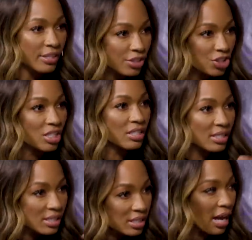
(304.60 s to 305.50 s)
and she
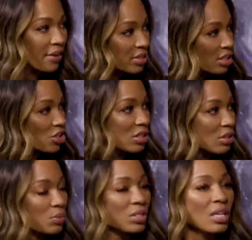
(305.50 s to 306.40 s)
just obviously
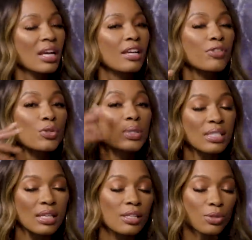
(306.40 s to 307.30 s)
she was. If you
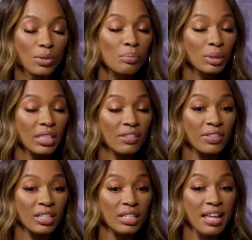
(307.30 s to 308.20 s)
see it, you can
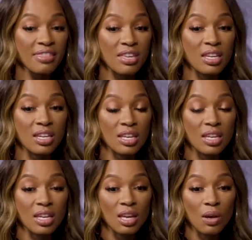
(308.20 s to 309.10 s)
believe it. And I think
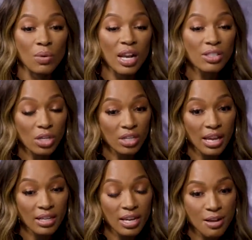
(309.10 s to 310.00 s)
when I started
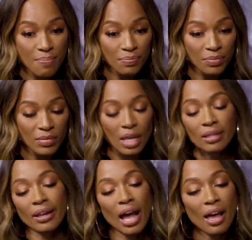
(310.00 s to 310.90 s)
at um,
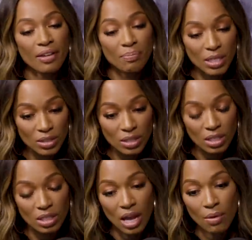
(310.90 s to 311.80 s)
like I have been in
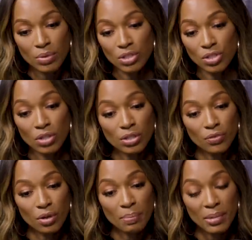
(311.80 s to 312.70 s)
I was a
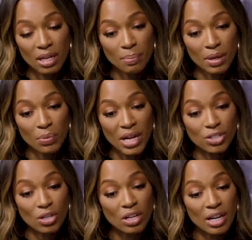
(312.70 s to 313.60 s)
journalist for a minute, but when I
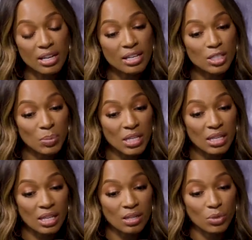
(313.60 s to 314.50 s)
started at
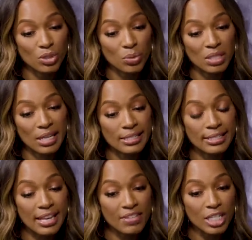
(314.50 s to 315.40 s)
ESPN, which was like
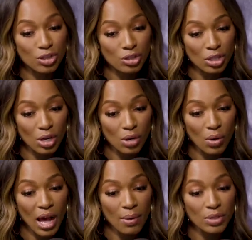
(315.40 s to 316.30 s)
seven years
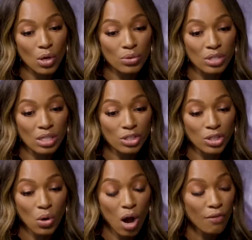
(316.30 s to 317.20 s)
ago, I was hosting a
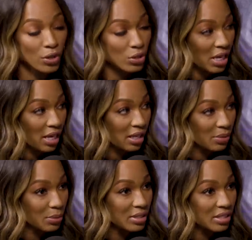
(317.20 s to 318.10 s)
show called First Take
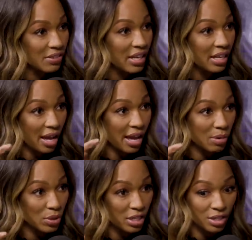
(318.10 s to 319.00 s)
with Stephen A. I
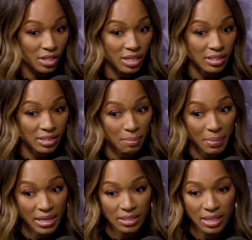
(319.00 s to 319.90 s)
had him on here and mm-hmm.
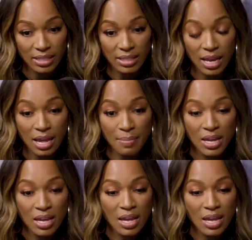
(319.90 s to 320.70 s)
Skip Bayless at the time.